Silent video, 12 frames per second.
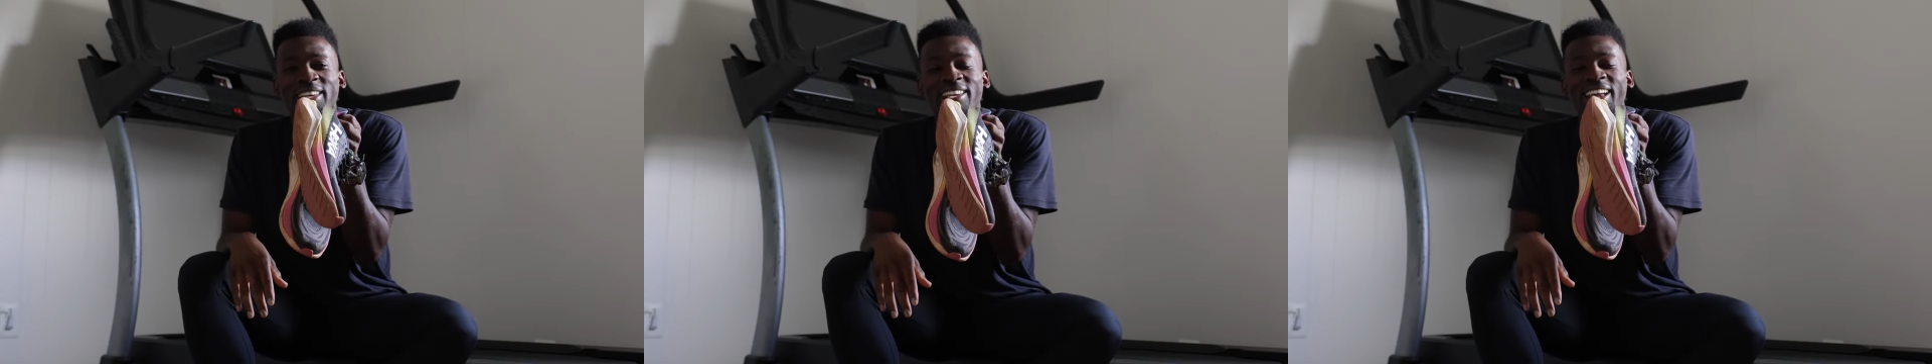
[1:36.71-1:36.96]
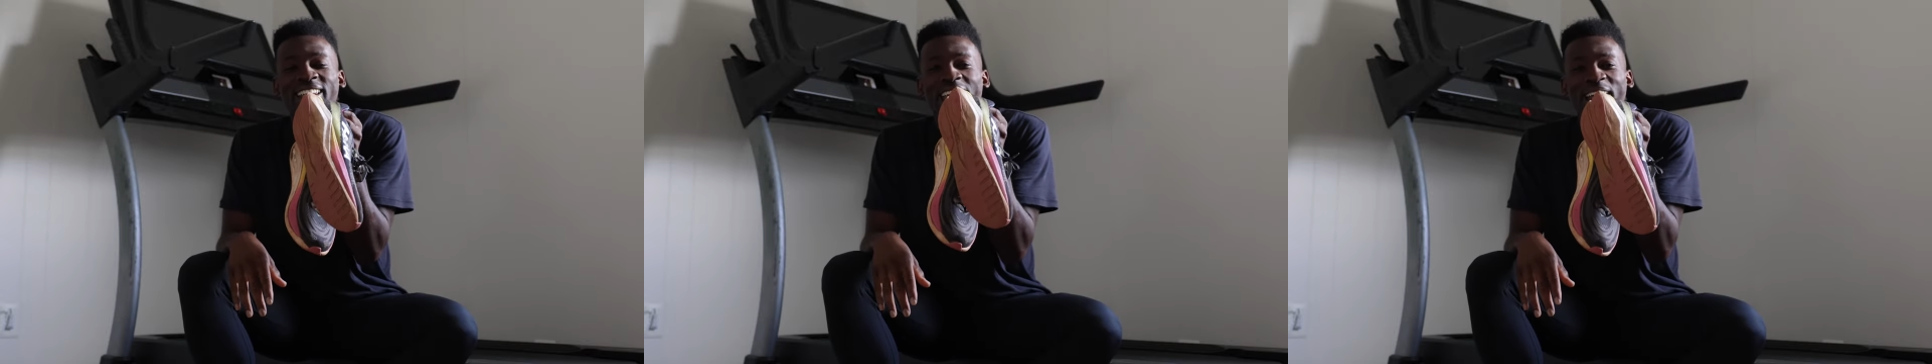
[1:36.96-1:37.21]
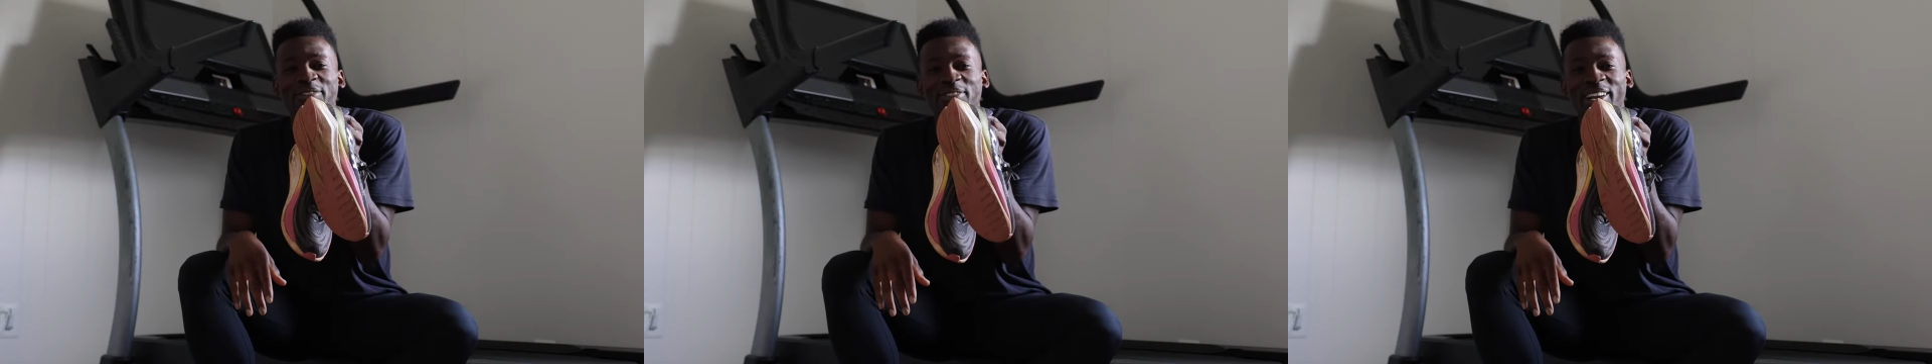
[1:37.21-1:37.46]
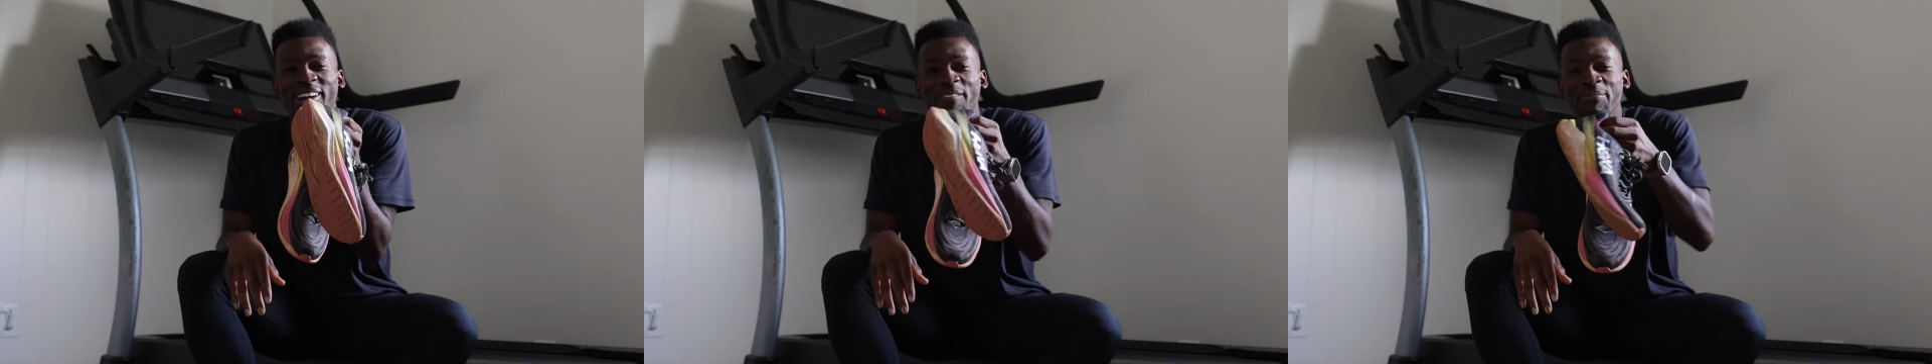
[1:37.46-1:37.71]
it in
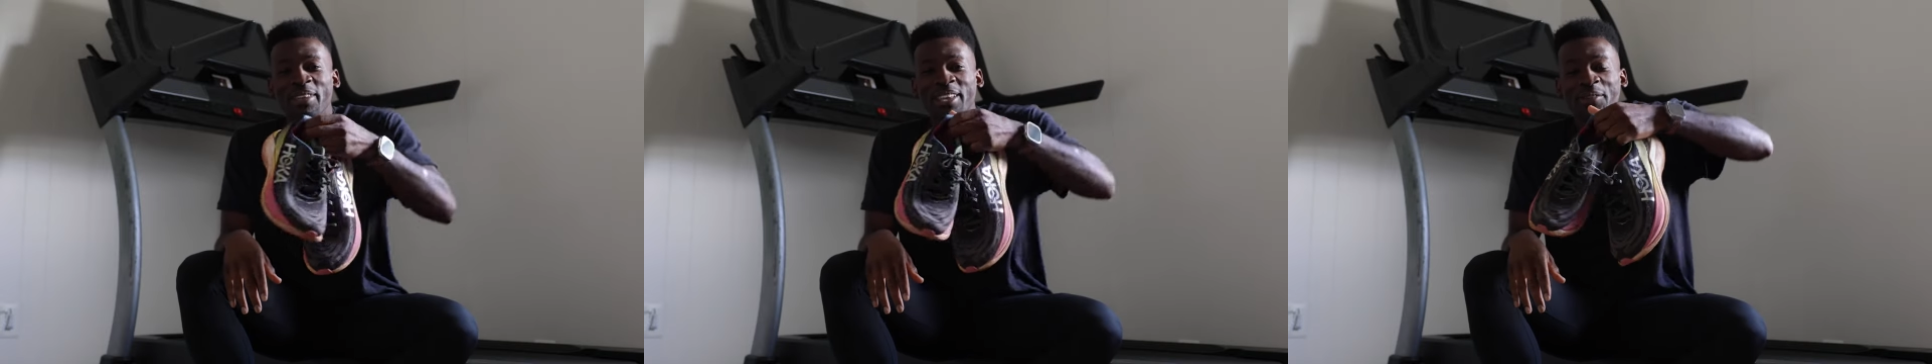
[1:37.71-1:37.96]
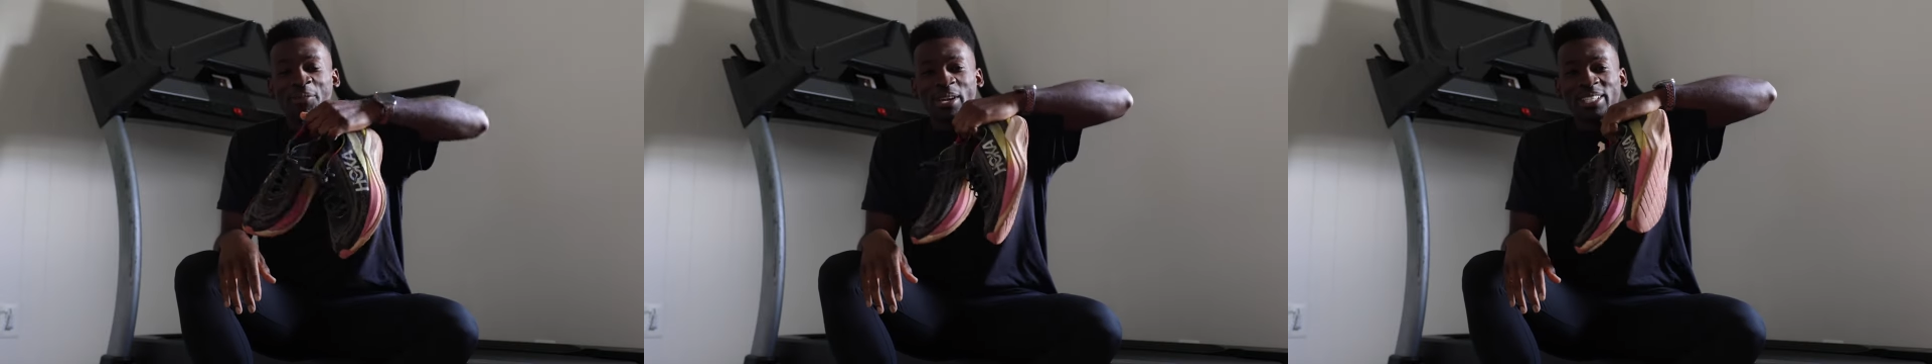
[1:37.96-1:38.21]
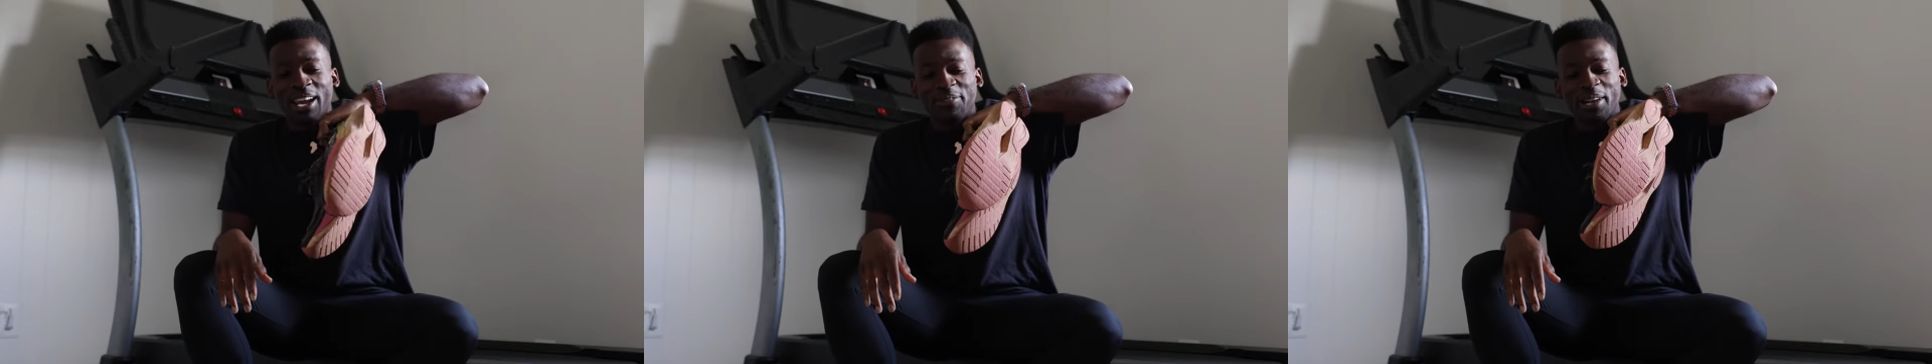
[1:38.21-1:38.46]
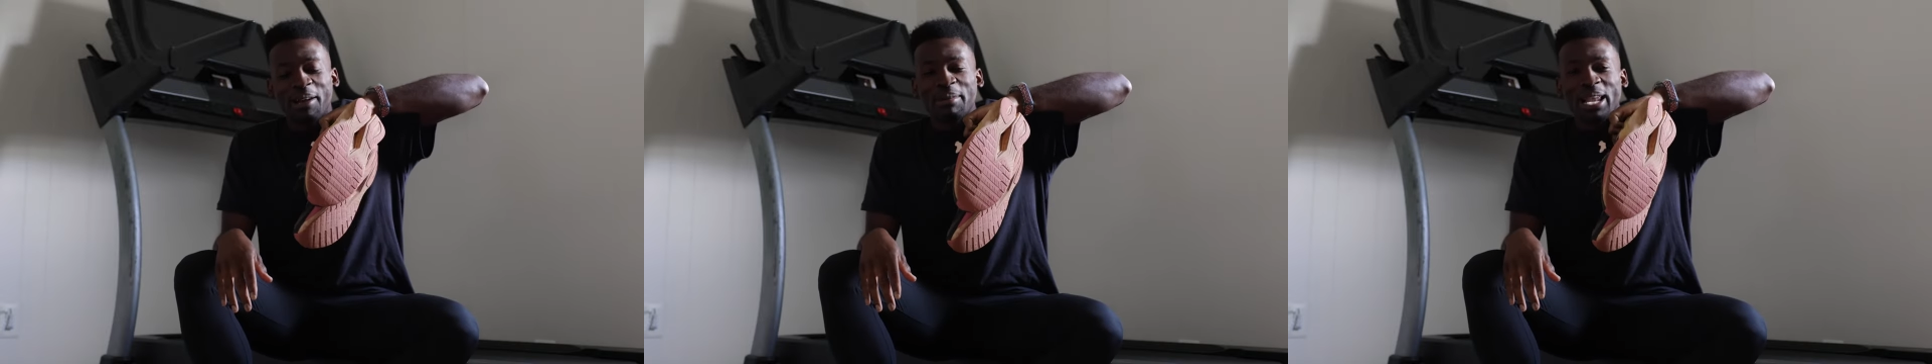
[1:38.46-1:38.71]
Africa, West
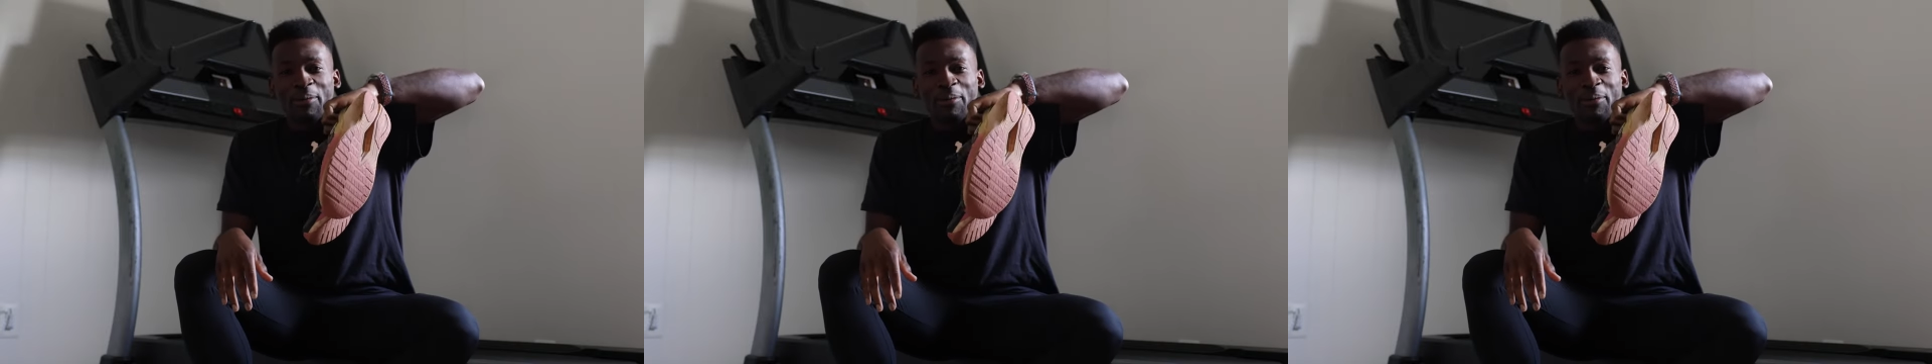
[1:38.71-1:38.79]
Africa, man.